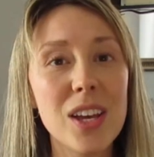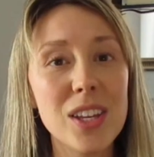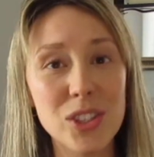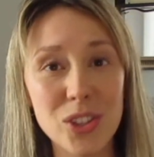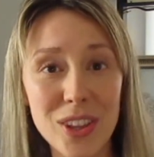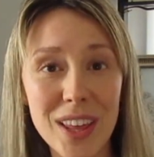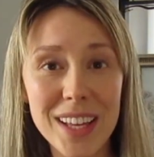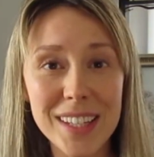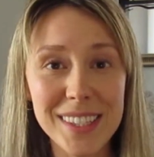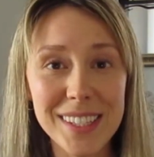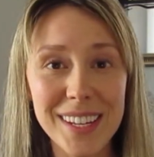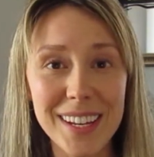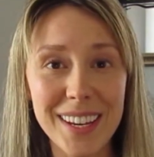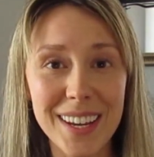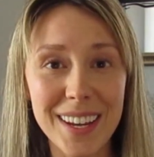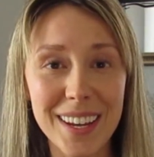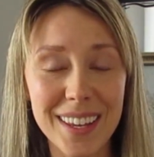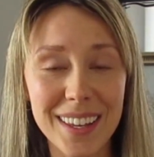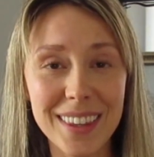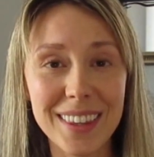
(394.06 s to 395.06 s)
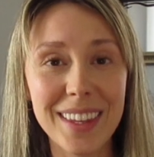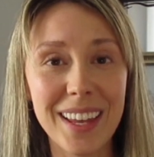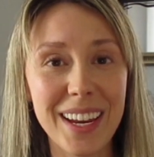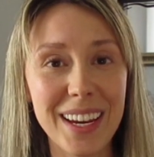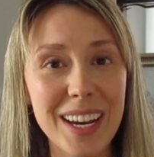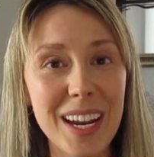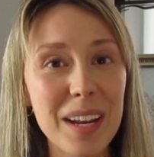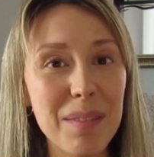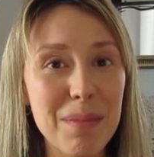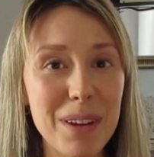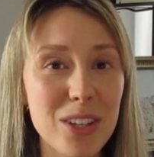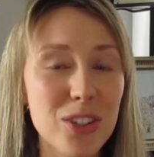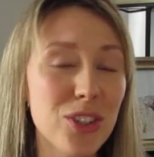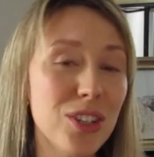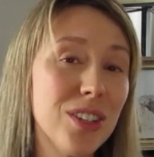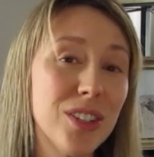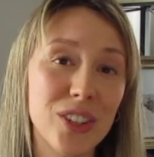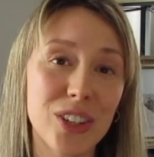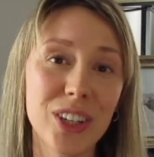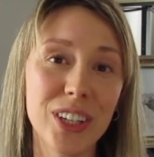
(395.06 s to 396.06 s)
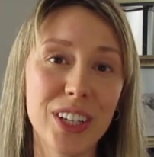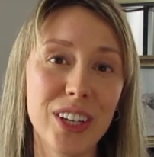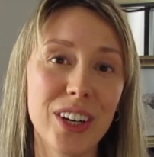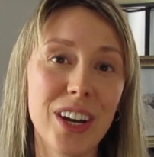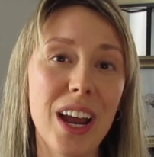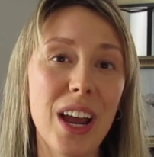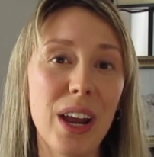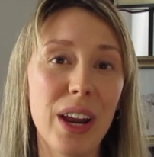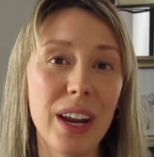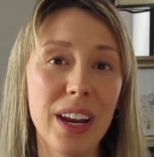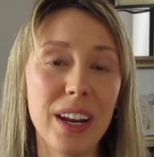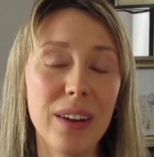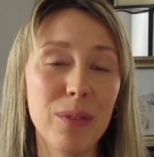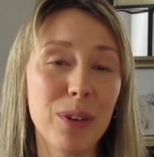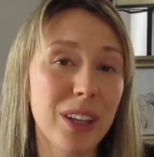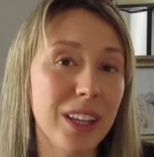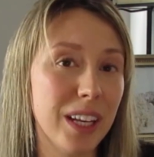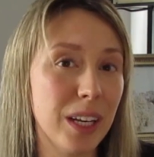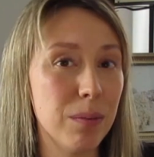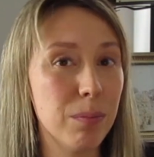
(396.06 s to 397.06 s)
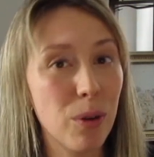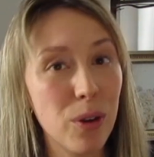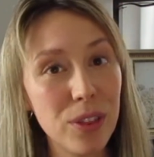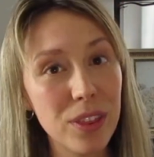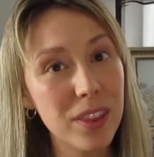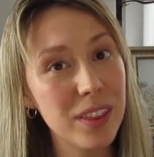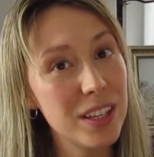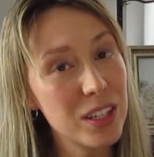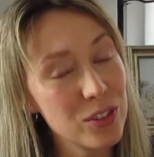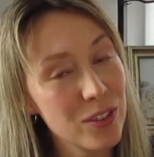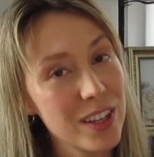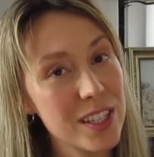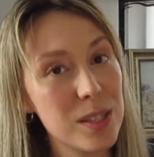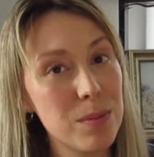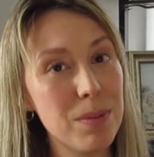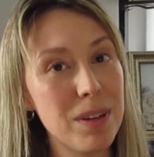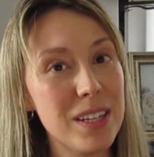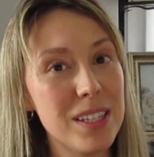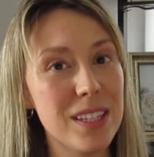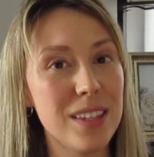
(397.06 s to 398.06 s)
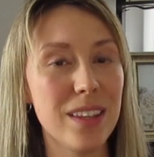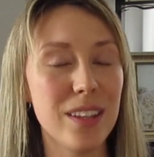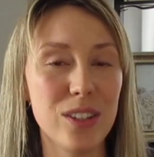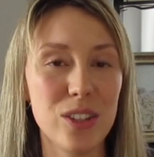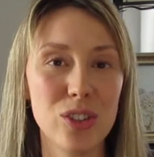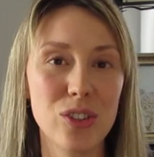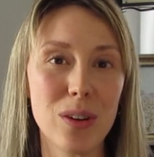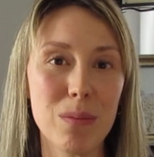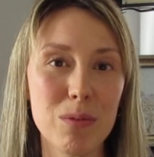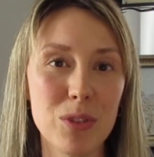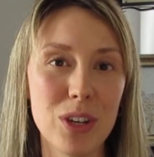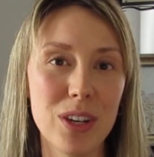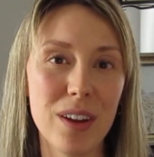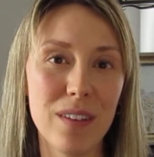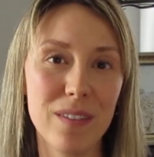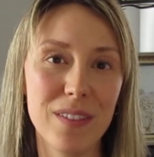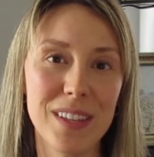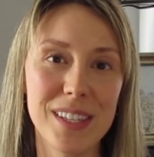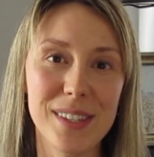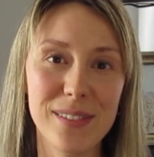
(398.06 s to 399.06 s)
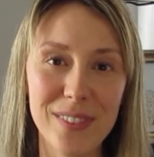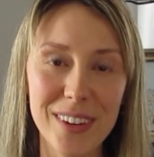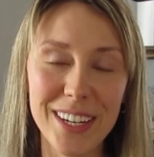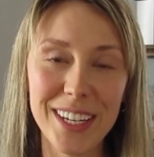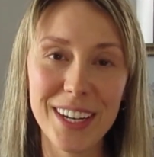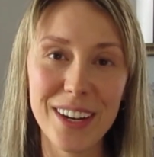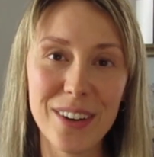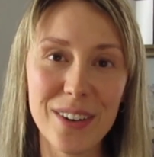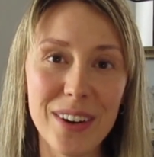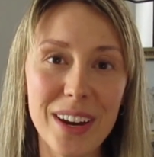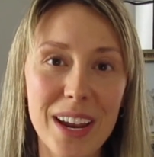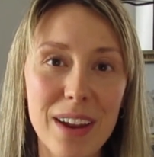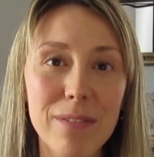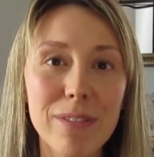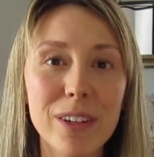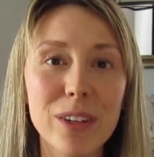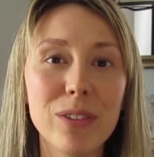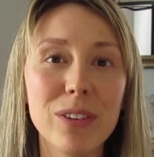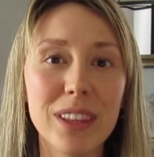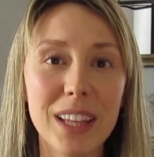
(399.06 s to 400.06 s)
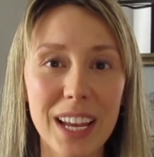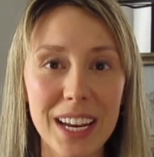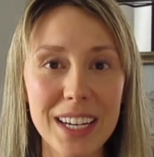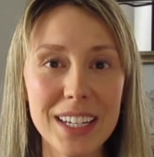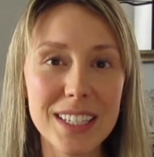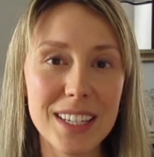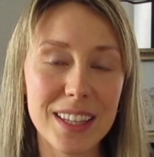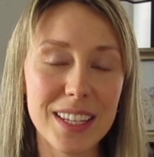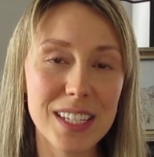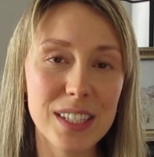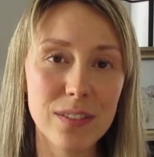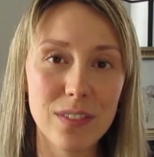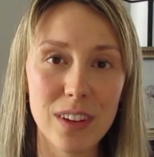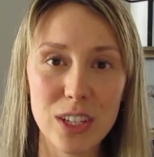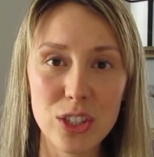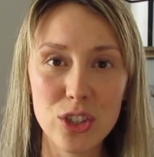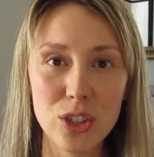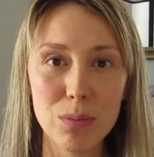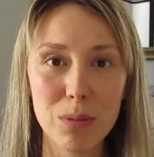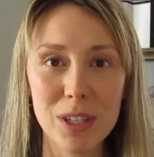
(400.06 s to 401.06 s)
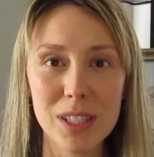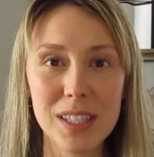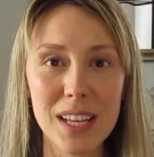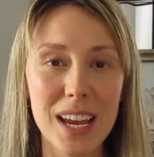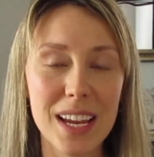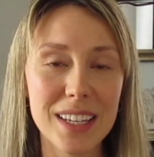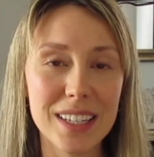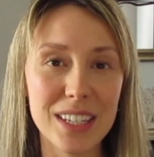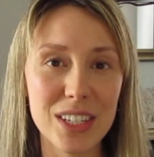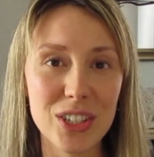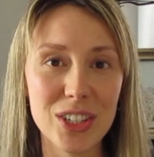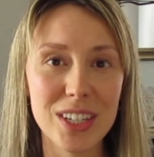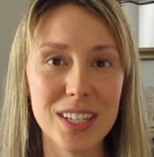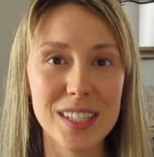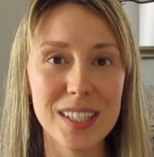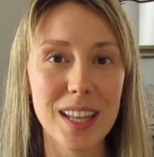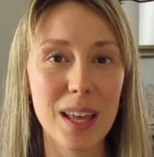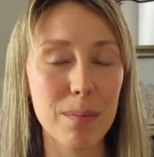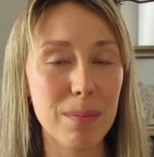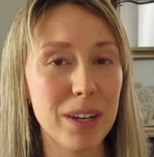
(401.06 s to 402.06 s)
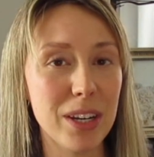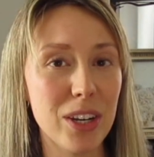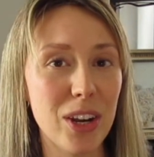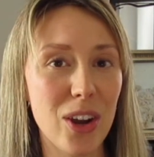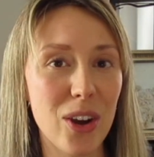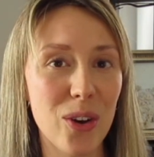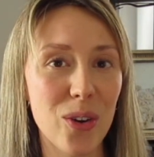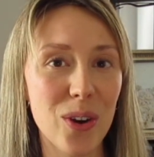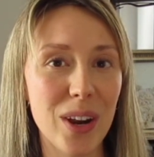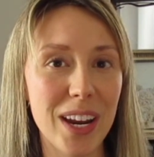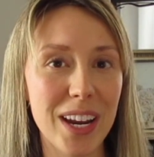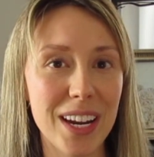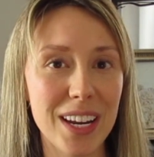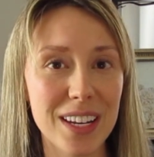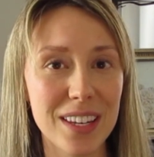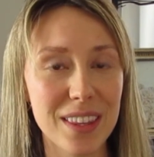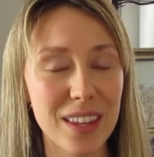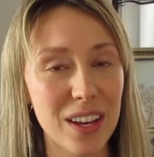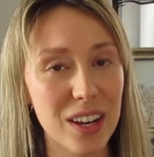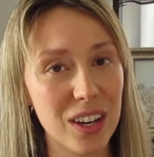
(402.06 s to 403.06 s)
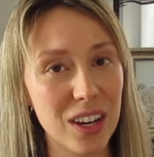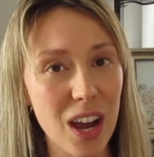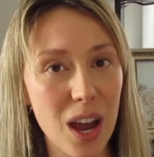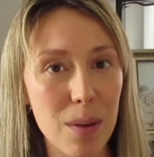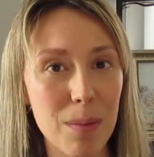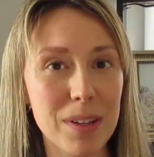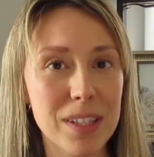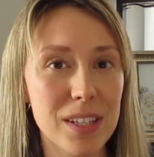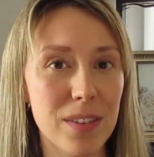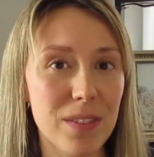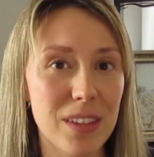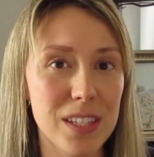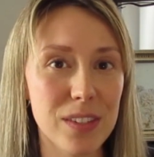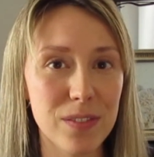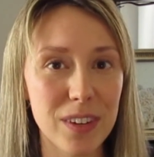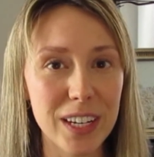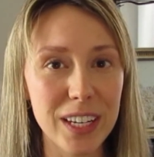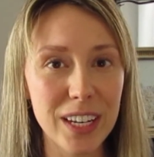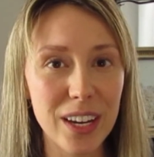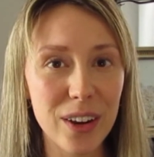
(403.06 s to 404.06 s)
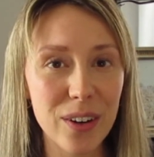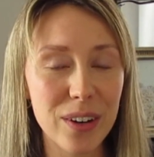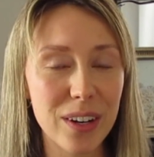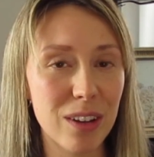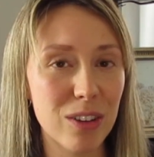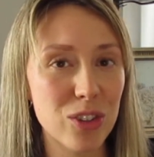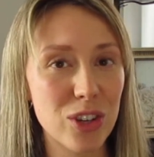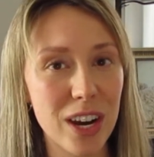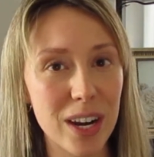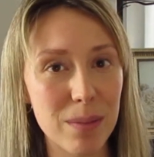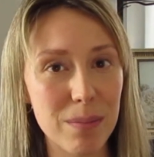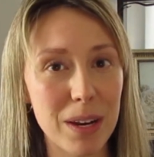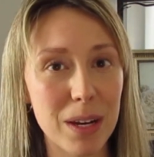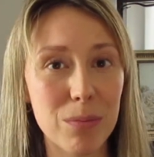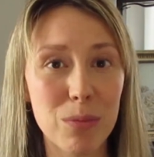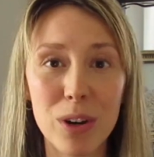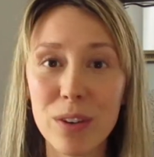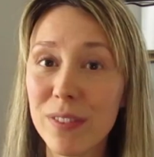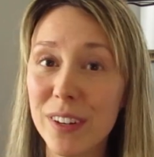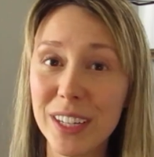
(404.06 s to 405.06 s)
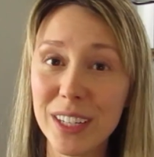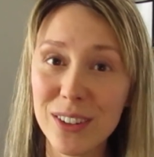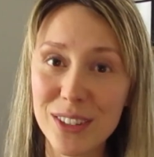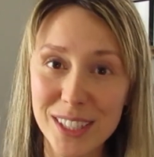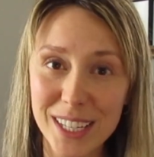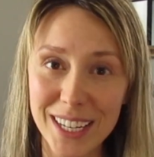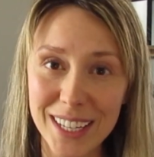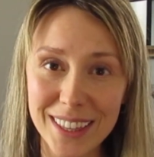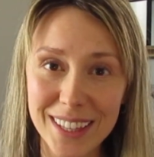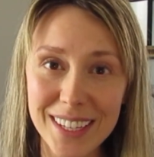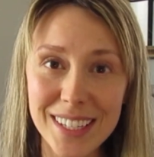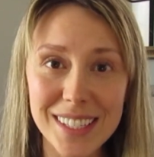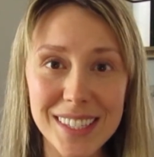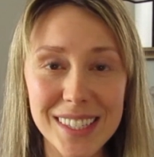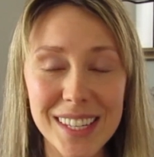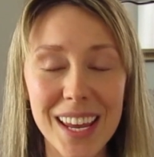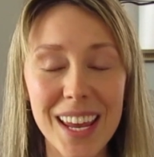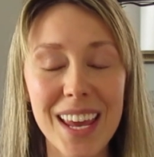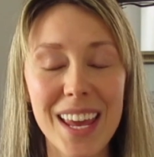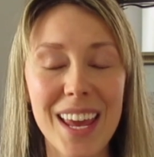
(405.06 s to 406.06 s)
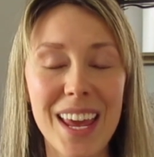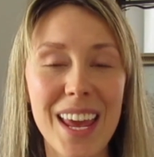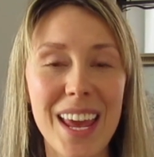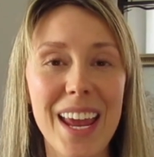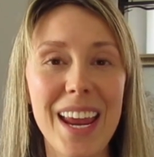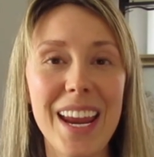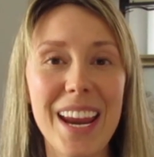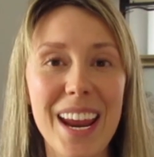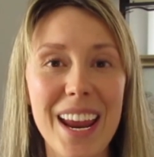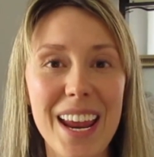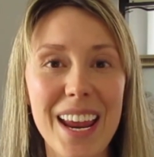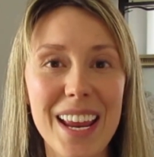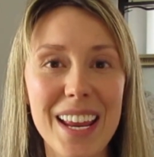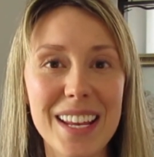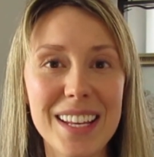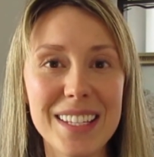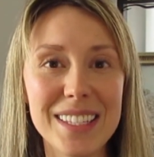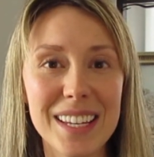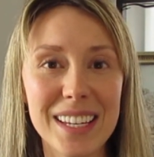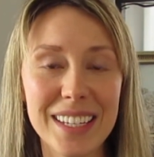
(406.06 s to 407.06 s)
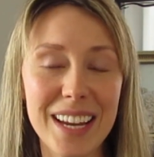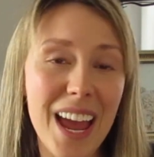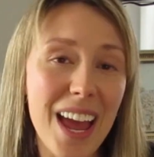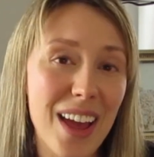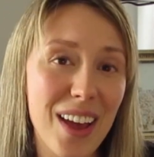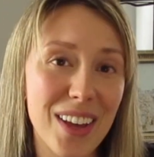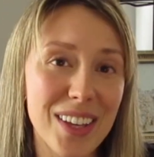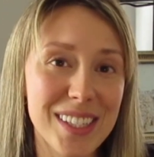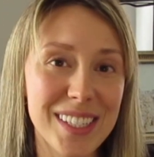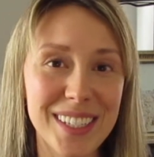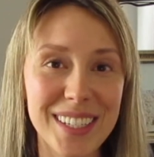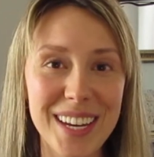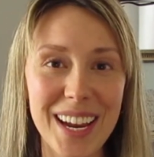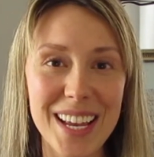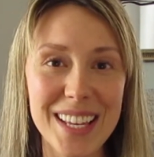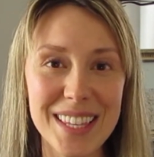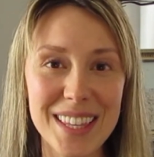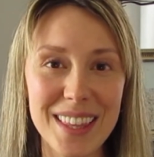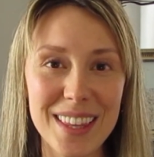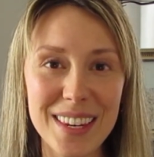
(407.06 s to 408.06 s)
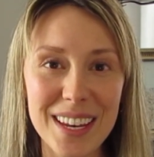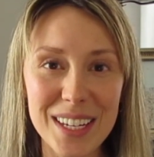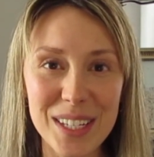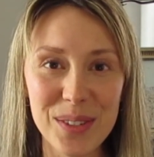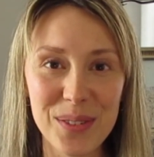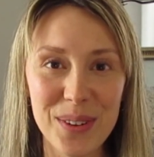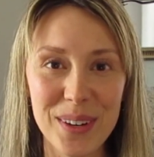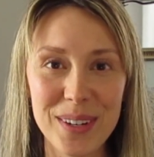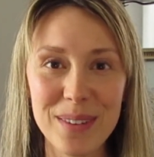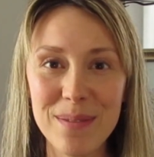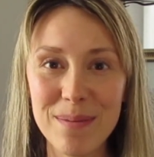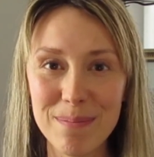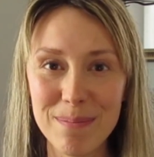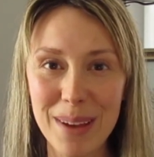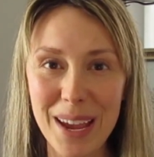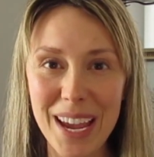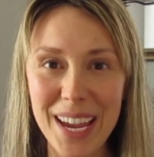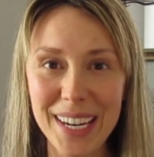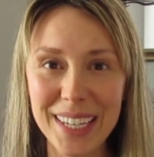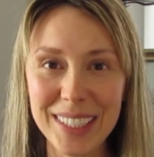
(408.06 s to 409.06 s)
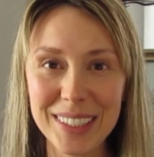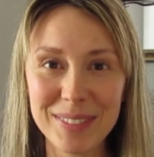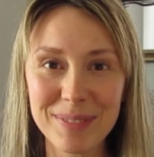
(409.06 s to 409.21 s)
So that's it. Like I mentioned earlier, I will link both of these recipes in the description of this video. If you liked these vegetable side dishes, let me know in the comments of this video, and I'll try to make more videos like this. And yeah, I'll see you guys in the next one. Bye!